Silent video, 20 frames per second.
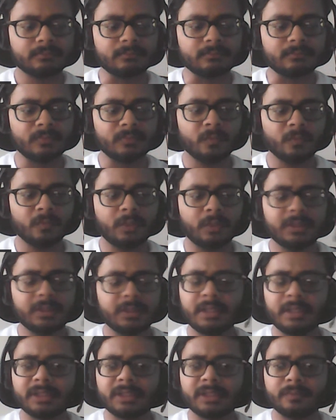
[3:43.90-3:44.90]
what he
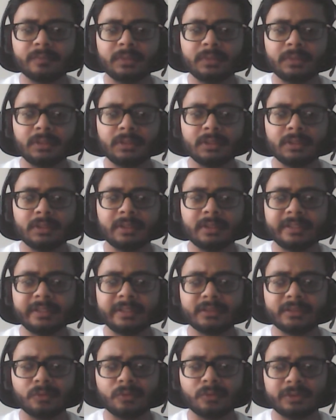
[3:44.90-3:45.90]
asked me a DSA
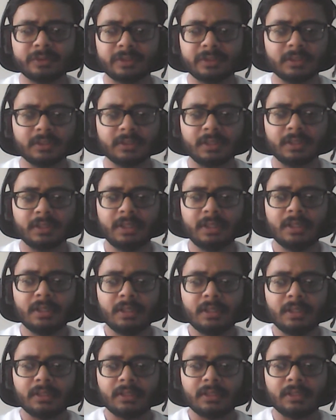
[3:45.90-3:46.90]
question.
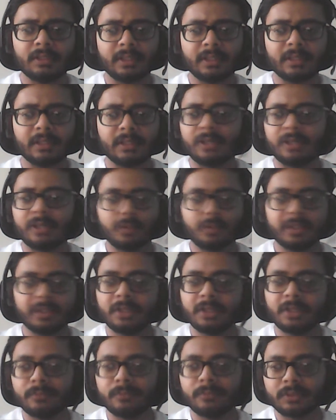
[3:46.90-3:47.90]
Like I already gave
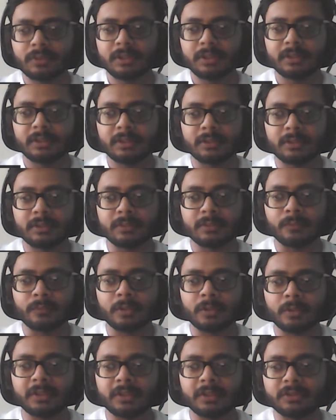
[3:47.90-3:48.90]
you that what
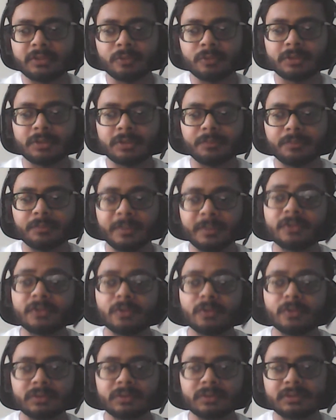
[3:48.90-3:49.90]
DSA question based
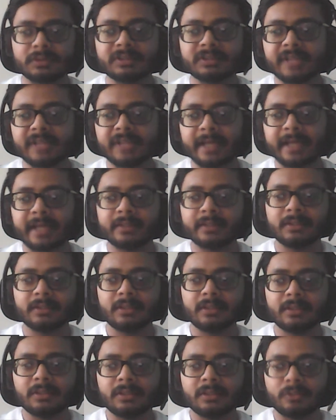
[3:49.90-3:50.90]
on a stack
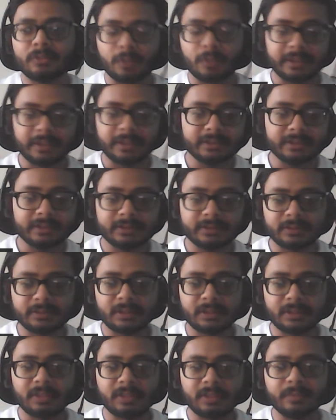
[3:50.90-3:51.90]
to arrange the
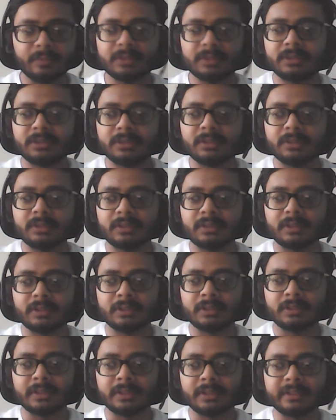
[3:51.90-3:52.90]
elements in
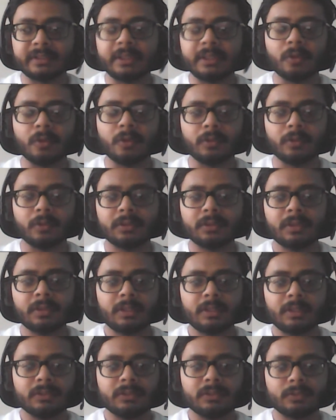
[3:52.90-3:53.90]
ascending order.
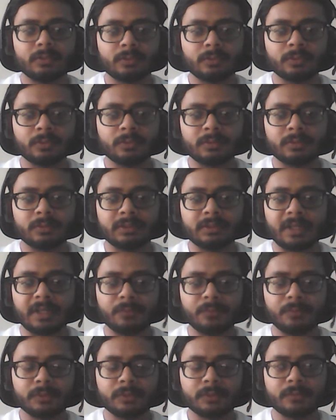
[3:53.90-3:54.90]
So that
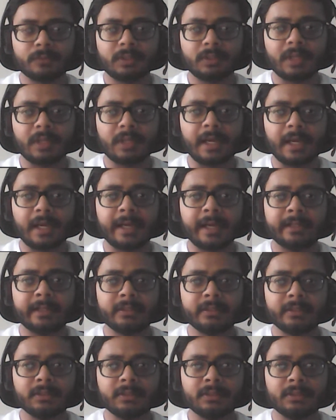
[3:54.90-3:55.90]
was one, and
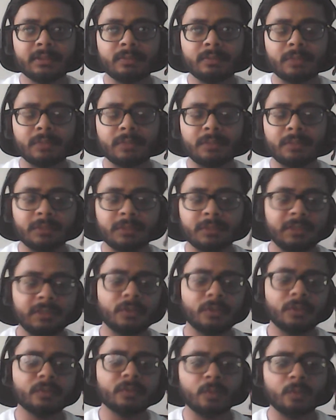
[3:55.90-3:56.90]
he was
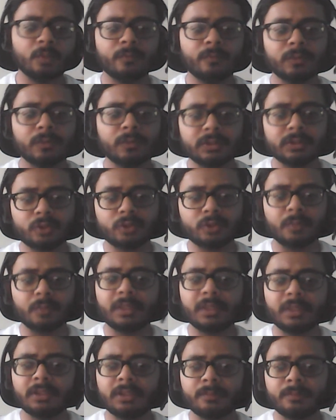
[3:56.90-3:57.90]
more focused on
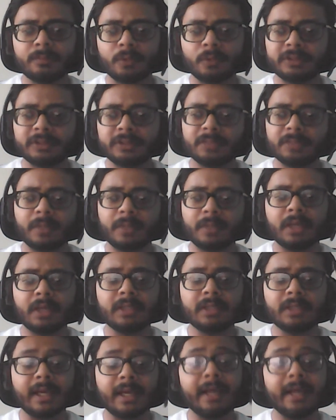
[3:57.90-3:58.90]
my project part
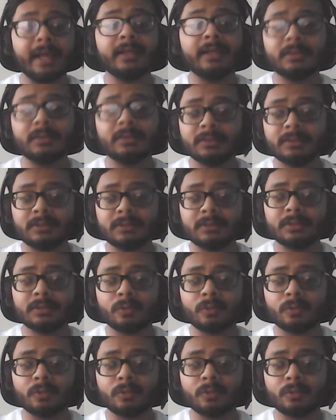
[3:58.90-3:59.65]
and core